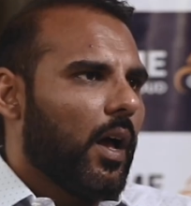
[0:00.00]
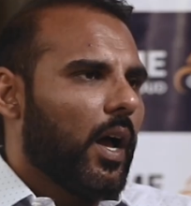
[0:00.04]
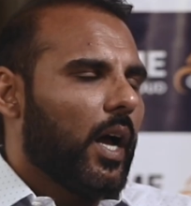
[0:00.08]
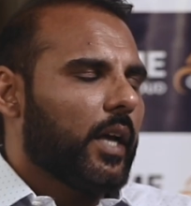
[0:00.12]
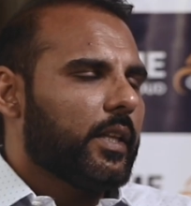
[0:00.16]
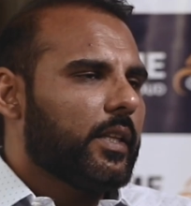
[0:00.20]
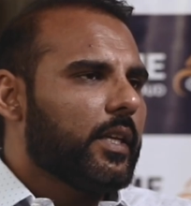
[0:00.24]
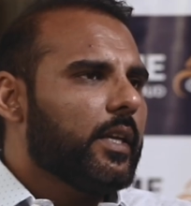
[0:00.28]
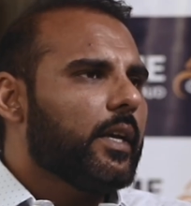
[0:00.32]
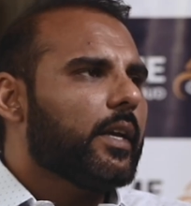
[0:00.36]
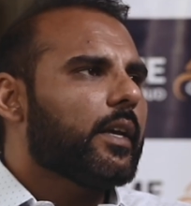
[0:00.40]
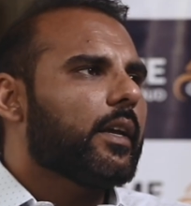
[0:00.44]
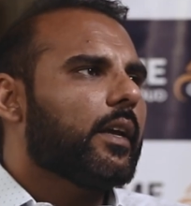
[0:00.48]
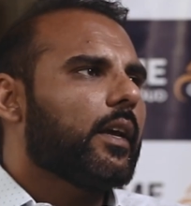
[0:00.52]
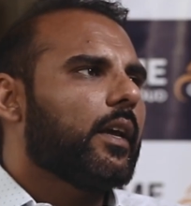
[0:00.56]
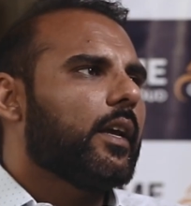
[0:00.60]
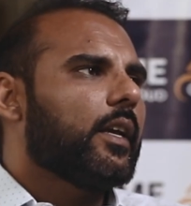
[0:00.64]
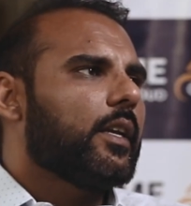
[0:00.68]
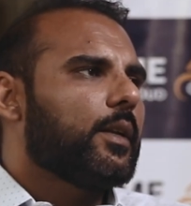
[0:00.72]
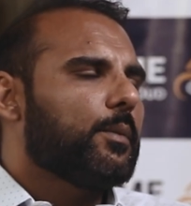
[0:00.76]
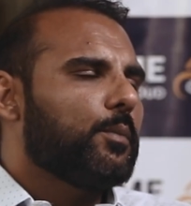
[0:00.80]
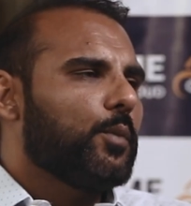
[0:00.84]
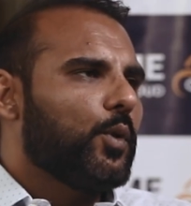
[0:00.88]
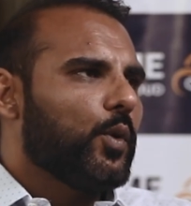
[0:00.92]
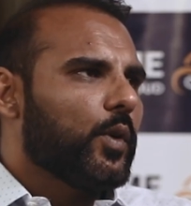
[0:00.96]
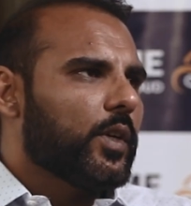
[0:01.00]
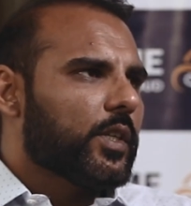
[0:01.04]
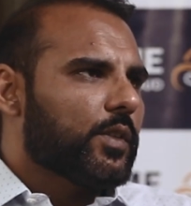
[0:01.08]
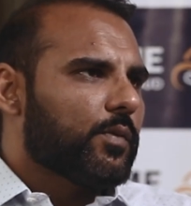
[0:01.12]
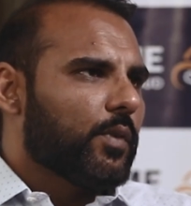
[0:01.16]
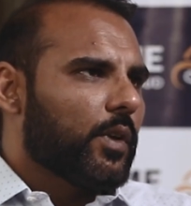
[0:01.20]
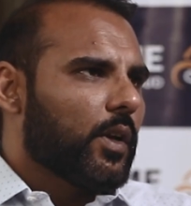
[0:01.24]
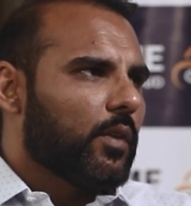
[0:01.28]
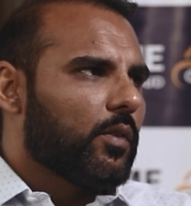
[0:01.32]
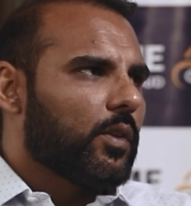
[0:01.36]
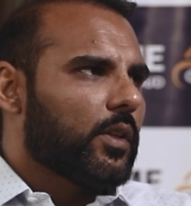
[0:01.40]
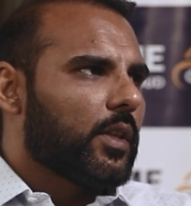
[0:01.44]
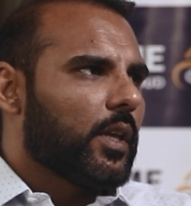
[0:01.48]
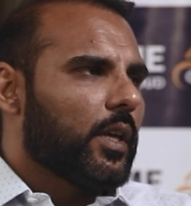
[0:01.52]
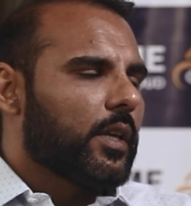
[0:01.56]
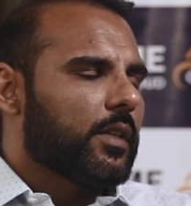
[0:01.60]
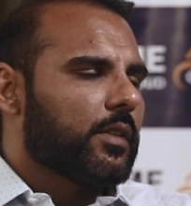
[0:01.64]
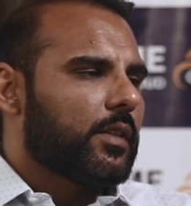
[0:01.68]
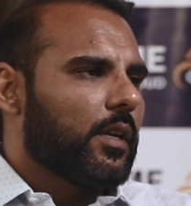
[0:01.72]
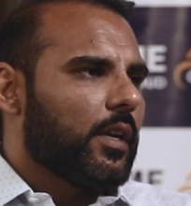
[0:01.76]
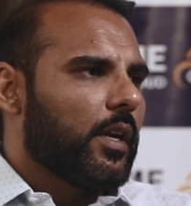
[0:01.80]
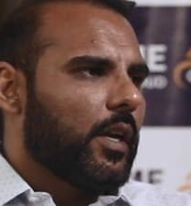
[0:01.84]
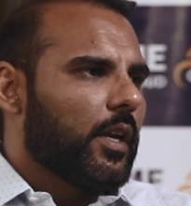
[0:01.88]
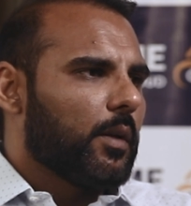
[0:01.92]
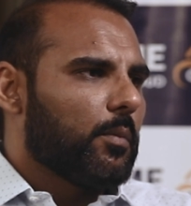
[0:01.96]
I think AWS, one of the
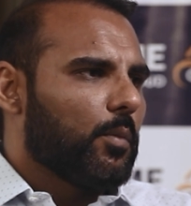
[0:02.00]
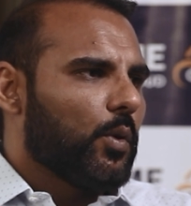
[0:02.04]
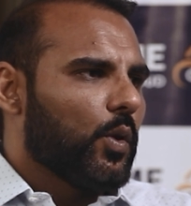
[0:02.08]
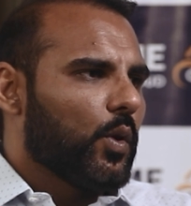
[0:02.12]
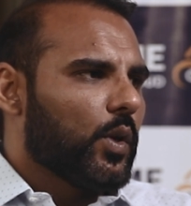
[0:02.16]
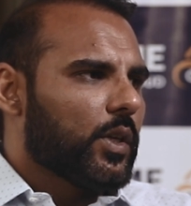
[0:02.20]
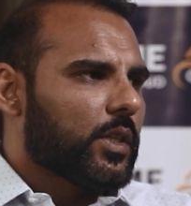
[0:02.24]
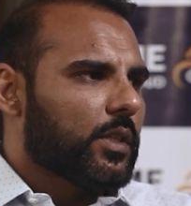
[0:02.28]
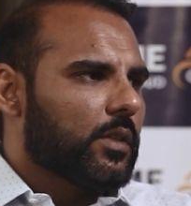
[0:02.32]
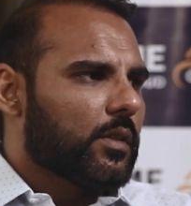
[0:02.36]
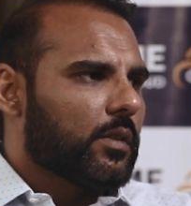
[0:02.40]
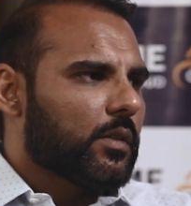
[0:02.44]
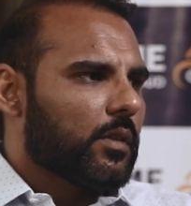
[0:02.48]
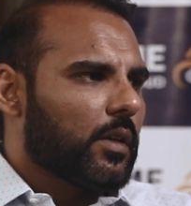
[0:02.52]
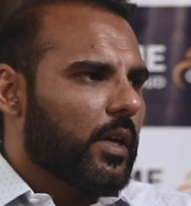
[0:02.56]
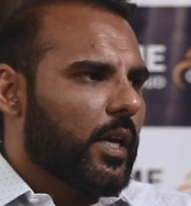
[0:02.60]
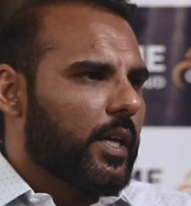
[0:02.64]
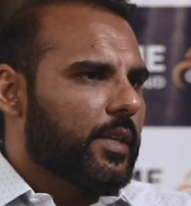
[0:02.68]
things that AWS